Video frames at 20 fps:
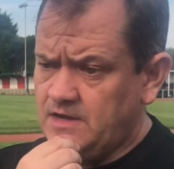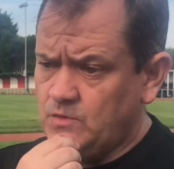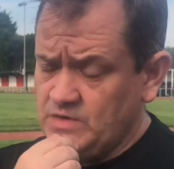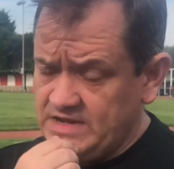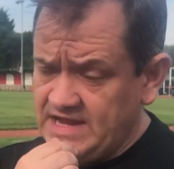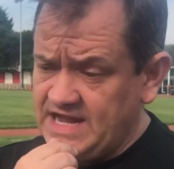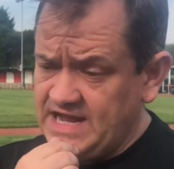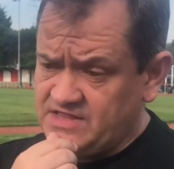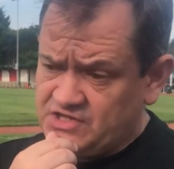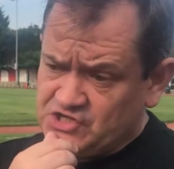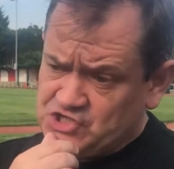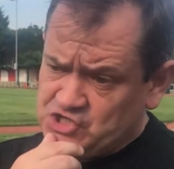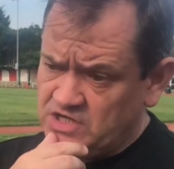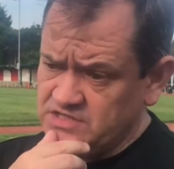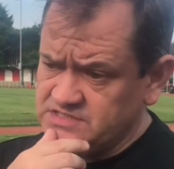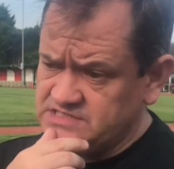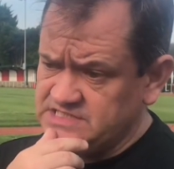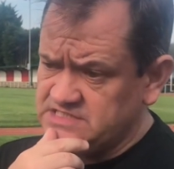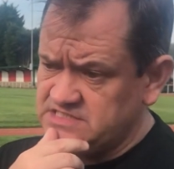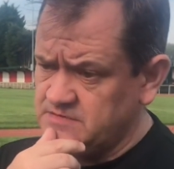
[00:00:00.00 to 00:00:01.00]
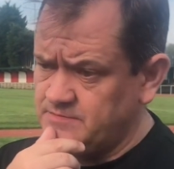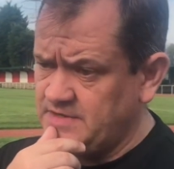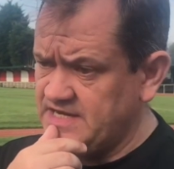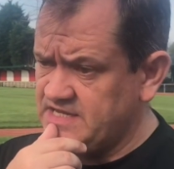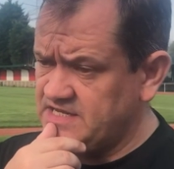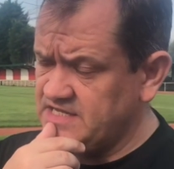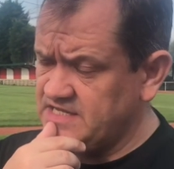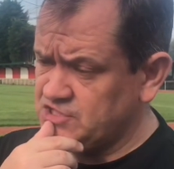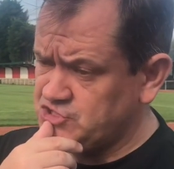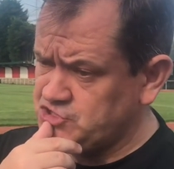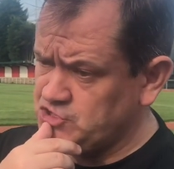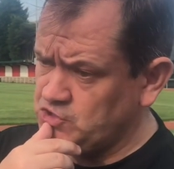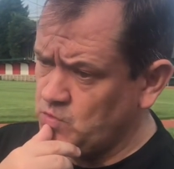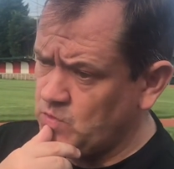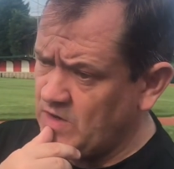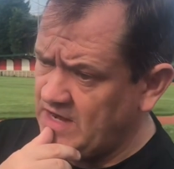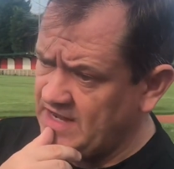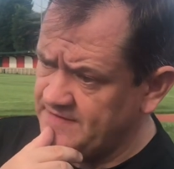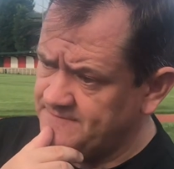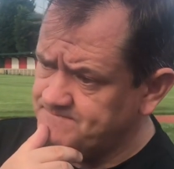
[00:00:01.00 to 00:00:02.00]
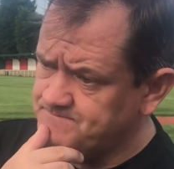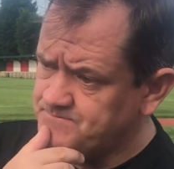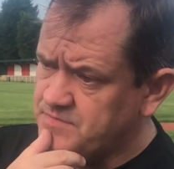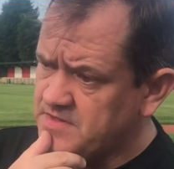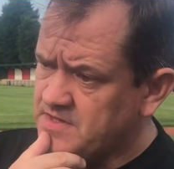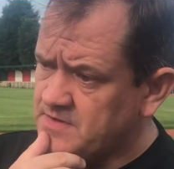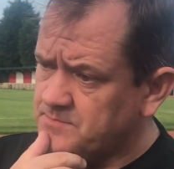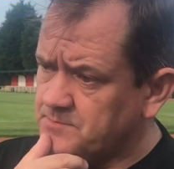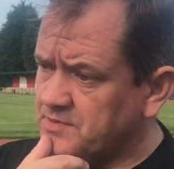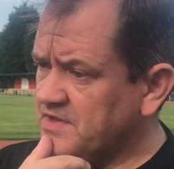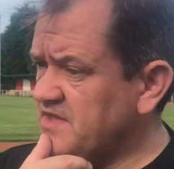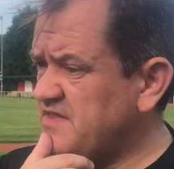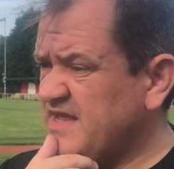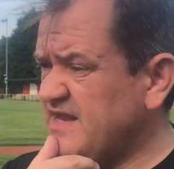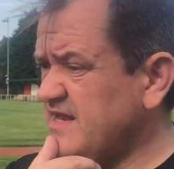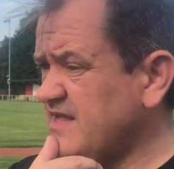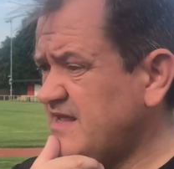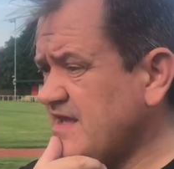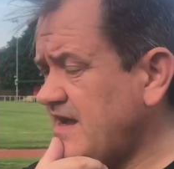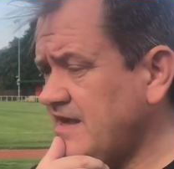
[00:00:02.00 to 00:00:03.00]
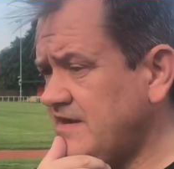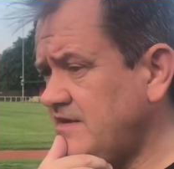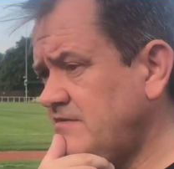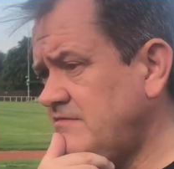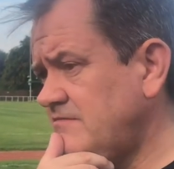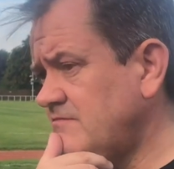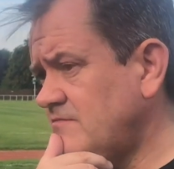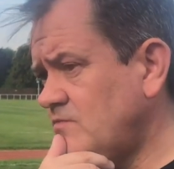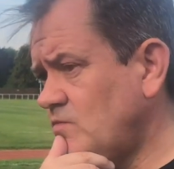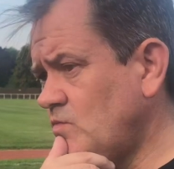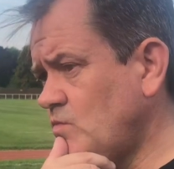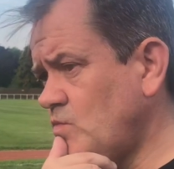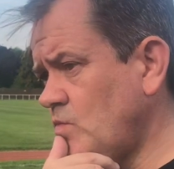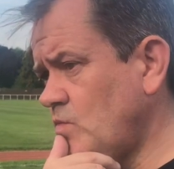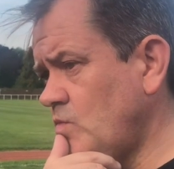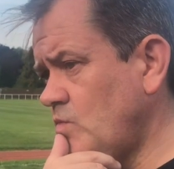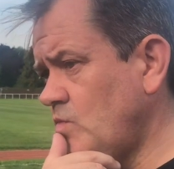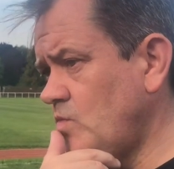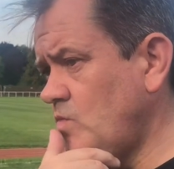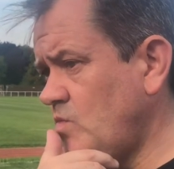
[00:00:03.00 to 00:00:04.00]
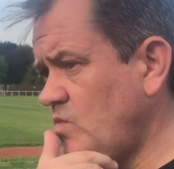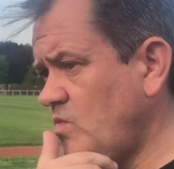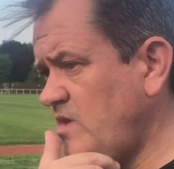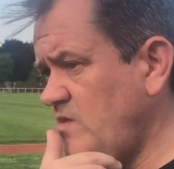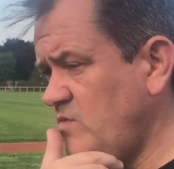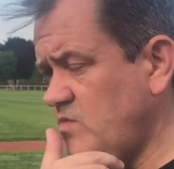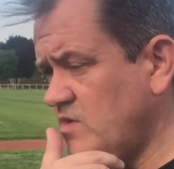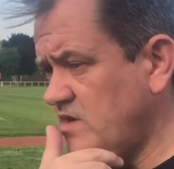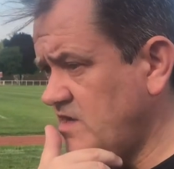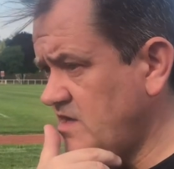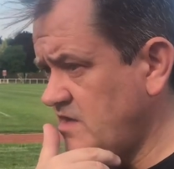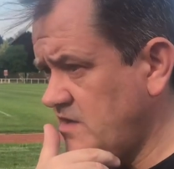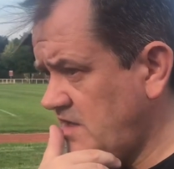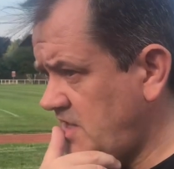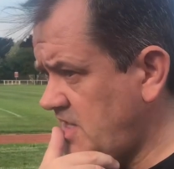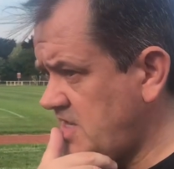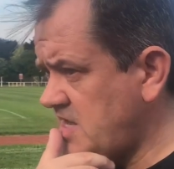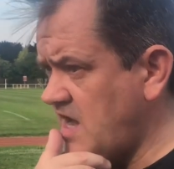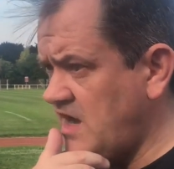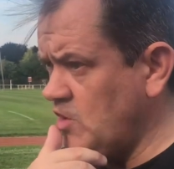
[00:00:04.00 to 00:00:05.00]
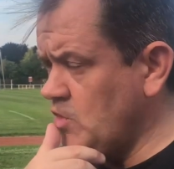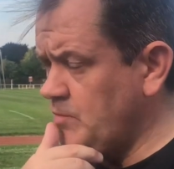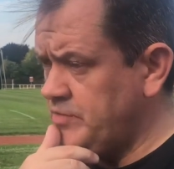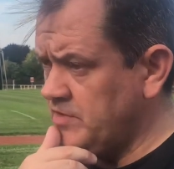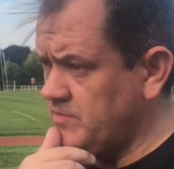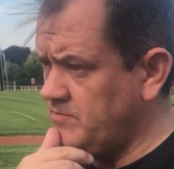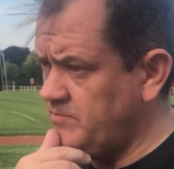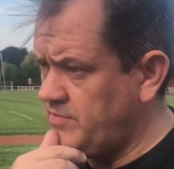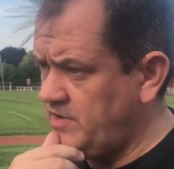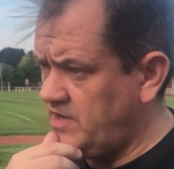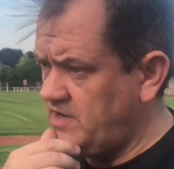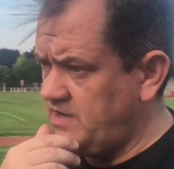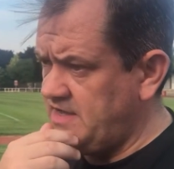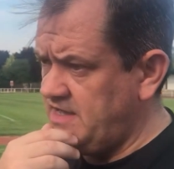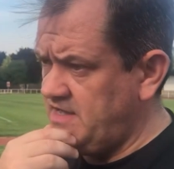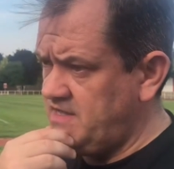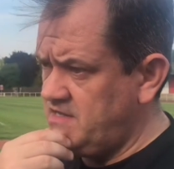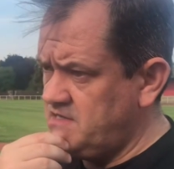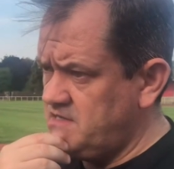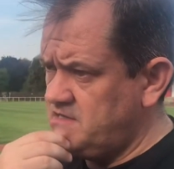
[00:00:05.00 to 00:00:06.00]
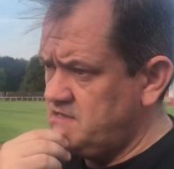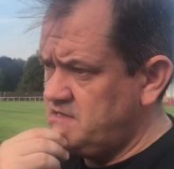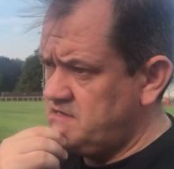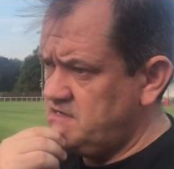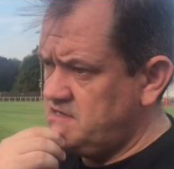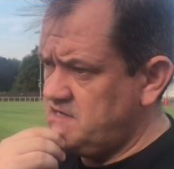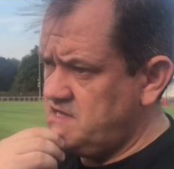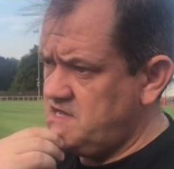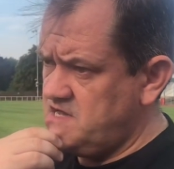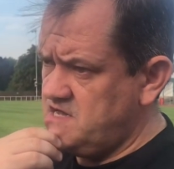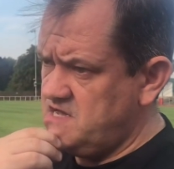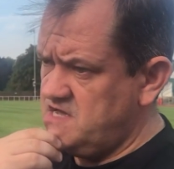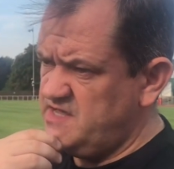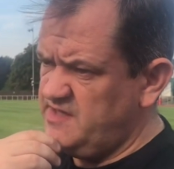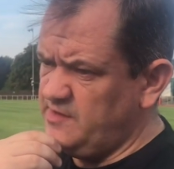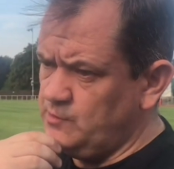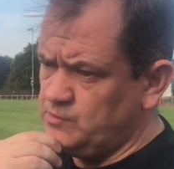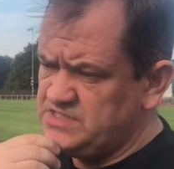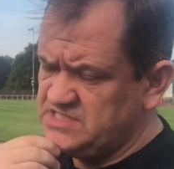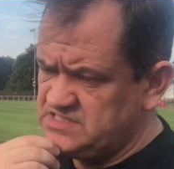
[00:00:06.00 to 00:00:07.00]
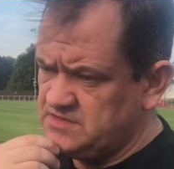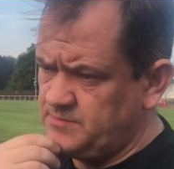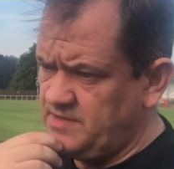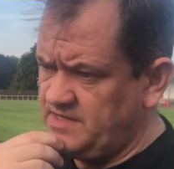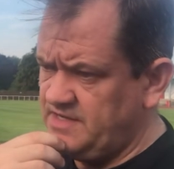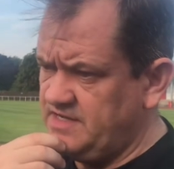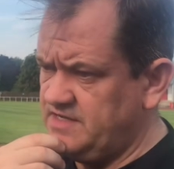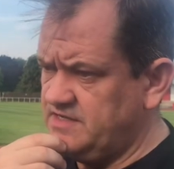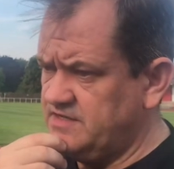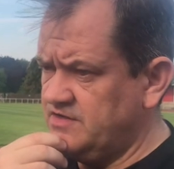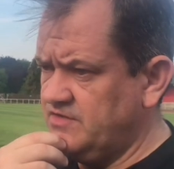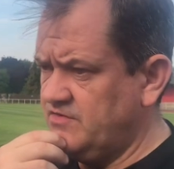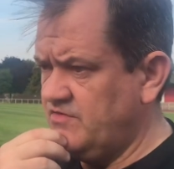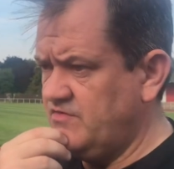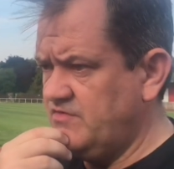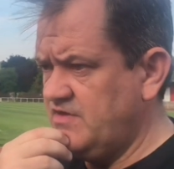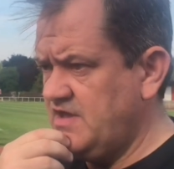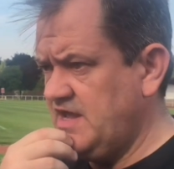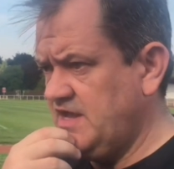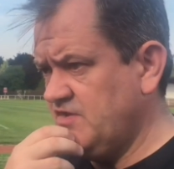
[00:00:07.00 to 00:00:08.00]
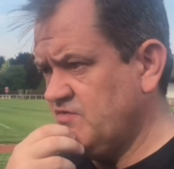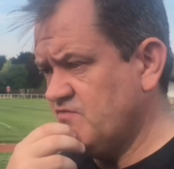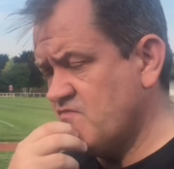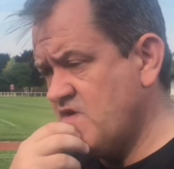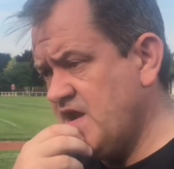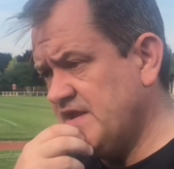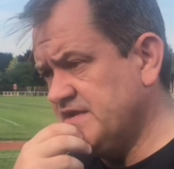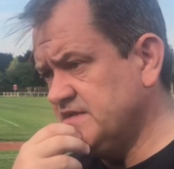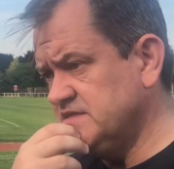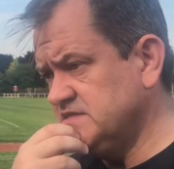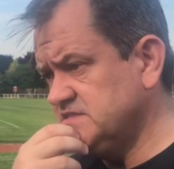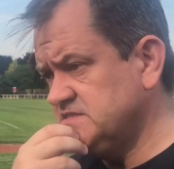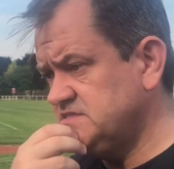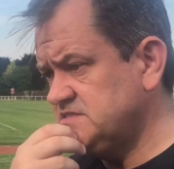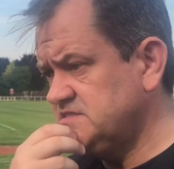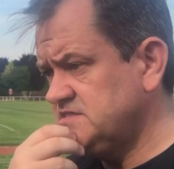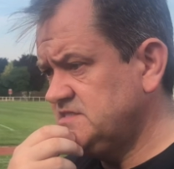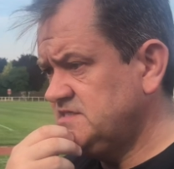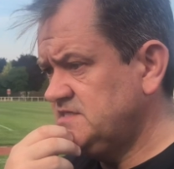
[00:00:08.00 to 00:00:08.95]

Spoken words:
We had the chances to make it 2-1, but then again, we were cut open by ill discipline and runners,